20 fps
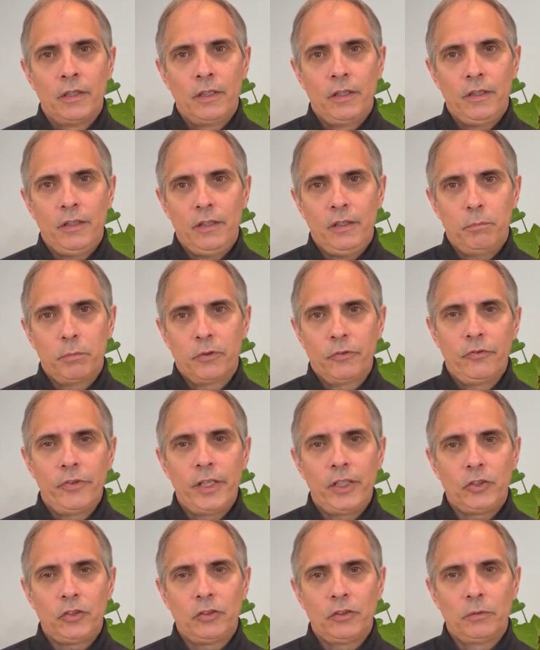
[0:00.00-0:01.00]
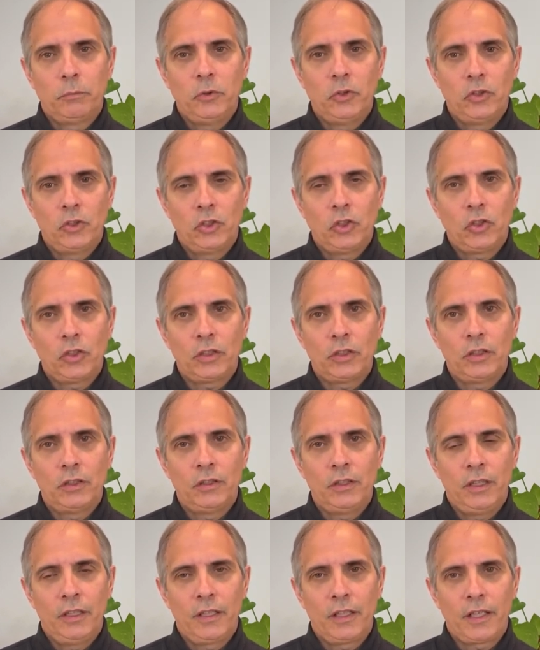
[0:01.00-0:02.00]
The professional musician
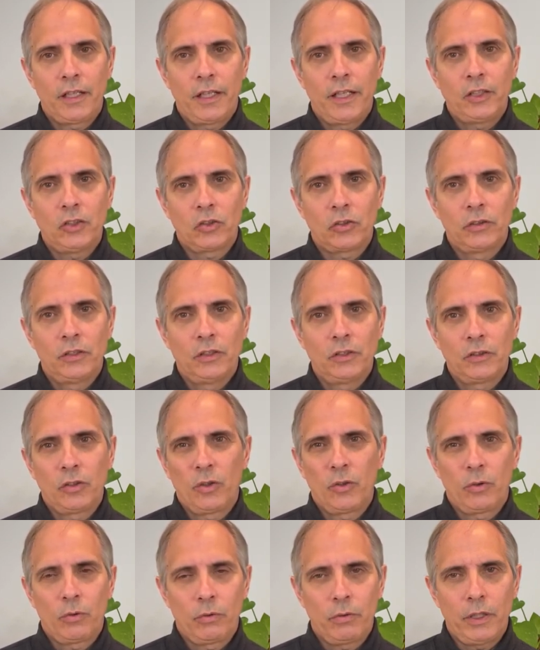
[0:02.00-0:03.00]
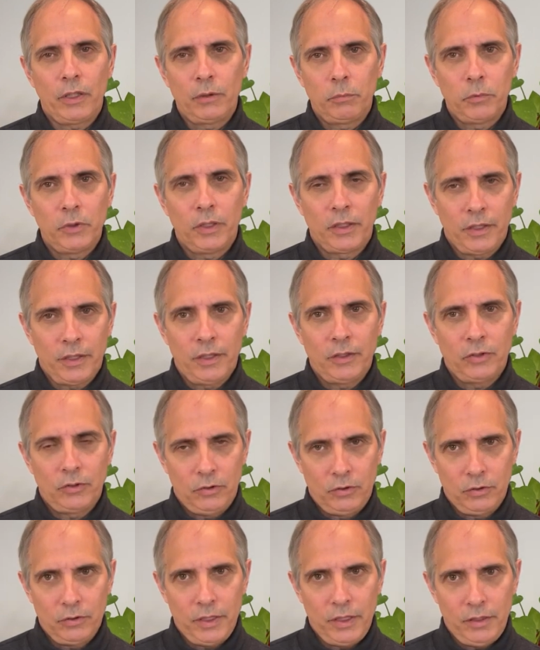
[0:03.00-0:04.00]
in a concert is incredibly
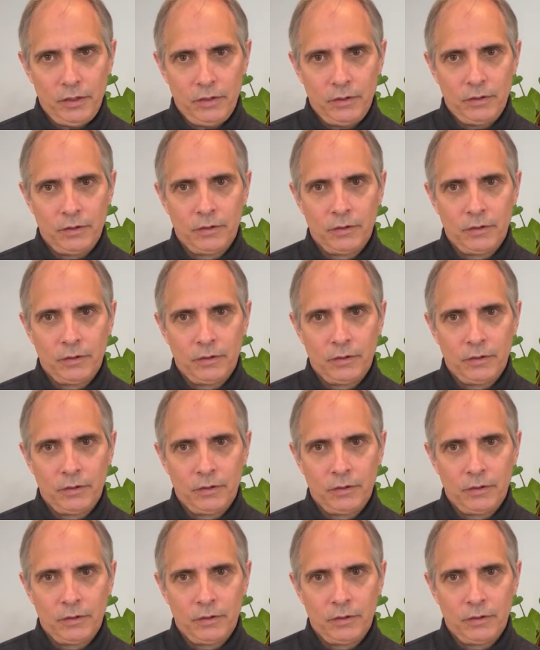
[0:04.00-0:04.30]
concentrated.